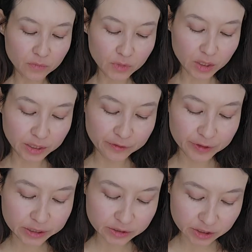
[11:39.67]

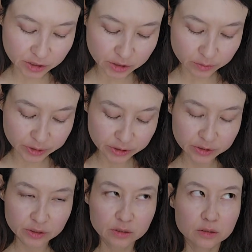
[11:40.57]
advance
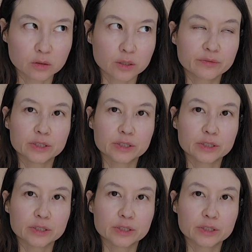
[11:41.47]
notice or advance